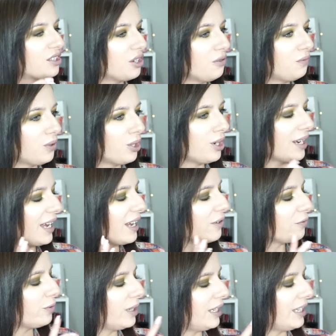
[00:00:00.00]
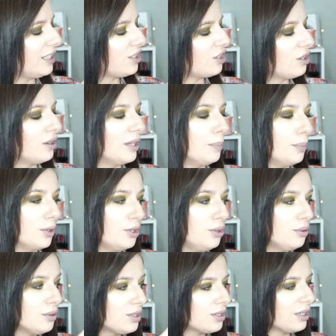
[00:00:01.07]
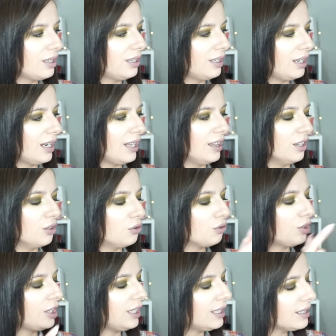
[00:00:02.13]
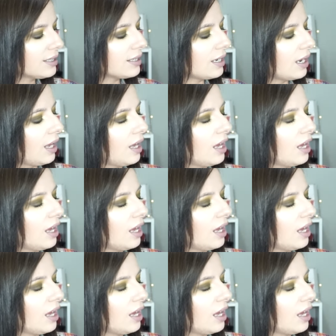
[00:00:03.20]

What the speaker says: So far, I've went into the blues and the greens.